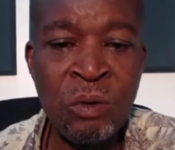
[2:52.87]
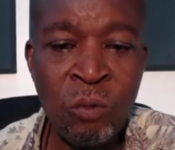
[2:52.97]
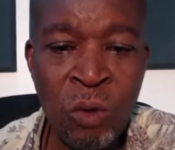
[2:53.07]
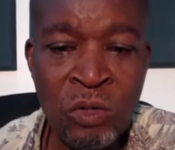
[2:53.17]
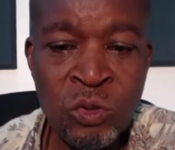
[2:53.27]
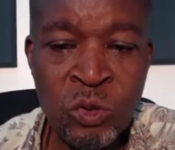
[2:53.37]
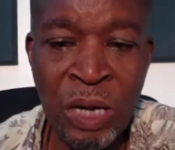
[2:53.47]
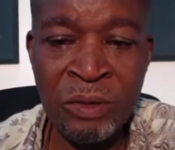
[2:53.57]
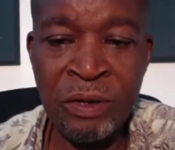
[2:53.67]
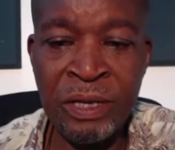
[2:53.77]
one to
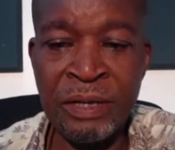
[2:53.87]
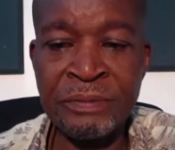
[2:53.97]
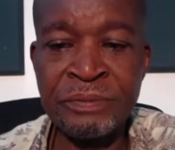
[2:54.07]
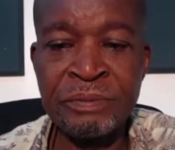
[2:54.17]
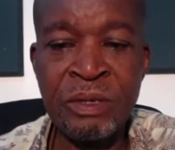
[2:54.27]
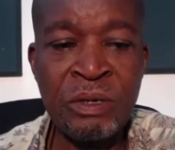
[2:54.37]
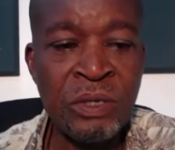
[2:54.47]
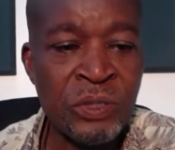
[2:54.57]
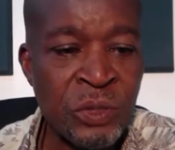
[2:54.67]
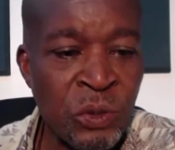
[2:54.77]
another
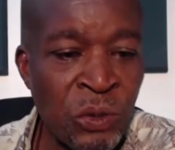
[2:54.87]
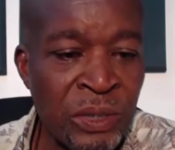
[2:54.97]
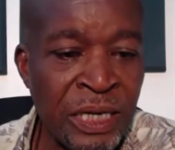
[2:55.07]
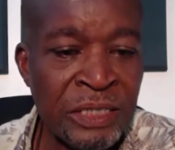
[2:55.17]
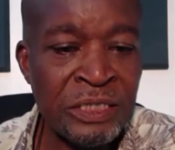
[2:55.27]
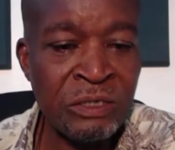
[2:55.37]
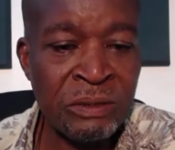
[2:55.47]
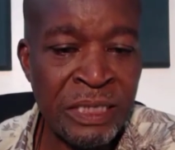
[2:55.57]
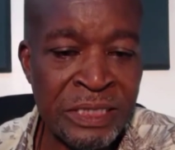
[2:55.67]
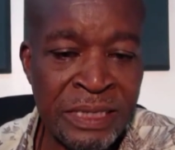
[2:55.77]
so that he
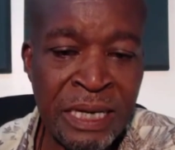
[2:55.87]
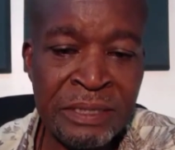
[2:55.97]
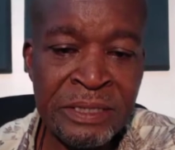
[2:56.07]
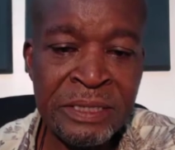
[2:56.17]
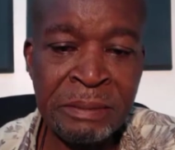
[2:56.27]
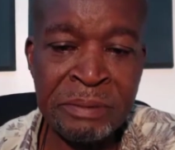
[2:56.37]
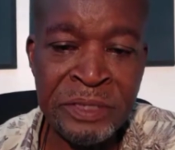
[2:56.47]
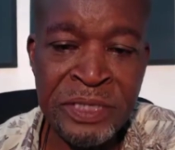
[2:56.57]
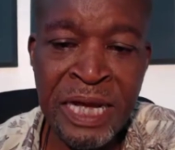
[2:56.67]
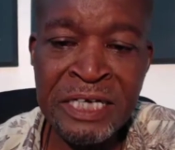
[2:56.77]
understands the
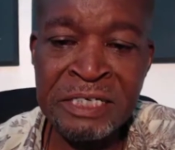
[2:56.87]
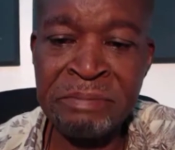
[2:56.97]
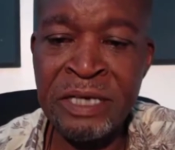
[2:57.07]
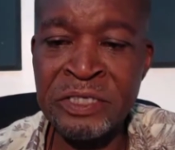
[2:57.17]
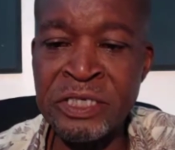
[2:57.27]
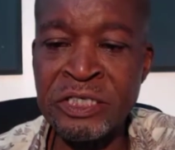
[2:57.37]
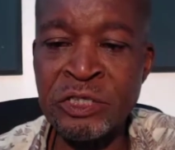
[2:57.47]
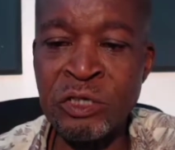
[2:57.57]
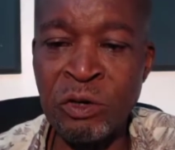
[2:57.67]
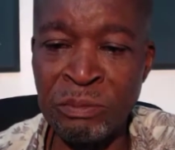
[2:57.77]
precise
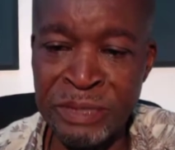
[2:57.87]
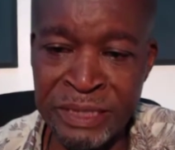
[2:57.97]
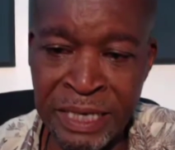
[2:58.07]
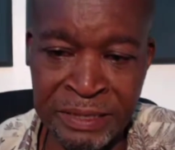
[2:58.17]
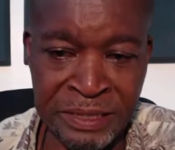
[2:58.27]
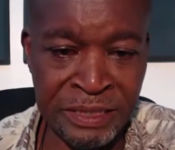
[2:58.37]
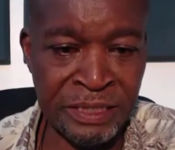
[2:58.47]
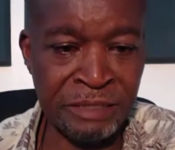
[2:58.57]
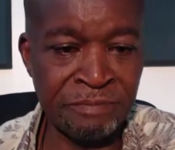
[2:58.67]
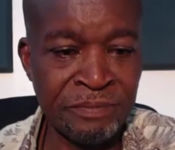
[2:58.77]
message of the
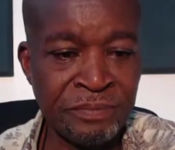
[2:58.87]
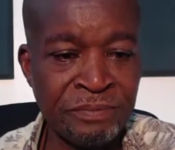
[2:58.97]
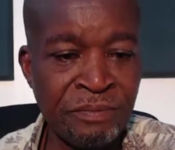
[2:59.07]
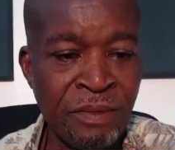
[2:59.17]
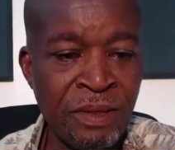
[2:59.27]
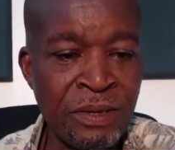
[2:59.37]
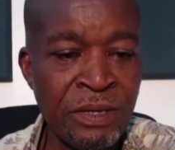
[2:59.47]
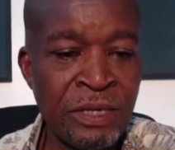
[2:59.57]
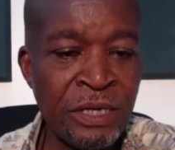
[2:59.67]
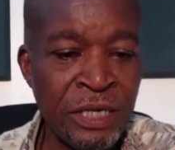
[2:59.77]
texts.
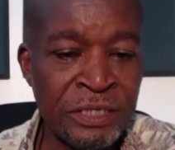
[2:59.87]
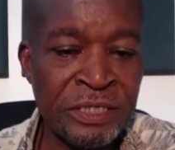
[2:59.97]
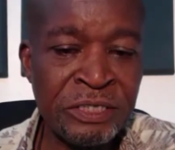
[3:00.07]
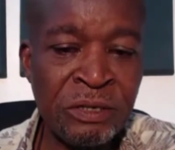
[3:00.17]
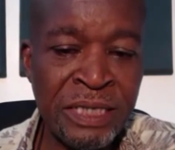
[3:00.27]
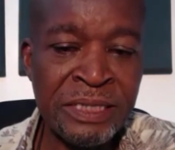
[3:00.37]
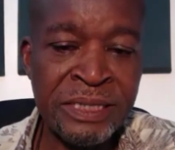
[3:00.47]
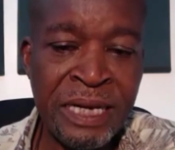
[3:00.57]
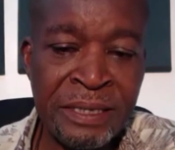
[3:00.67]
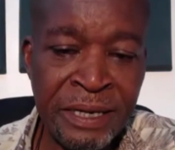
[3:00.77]
It is the
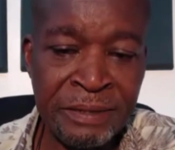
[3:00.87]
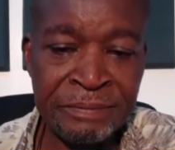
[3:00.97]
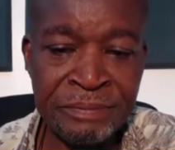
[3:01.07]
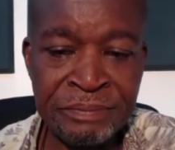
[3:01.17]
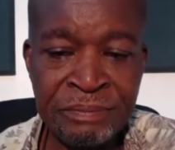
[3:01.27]
understanding,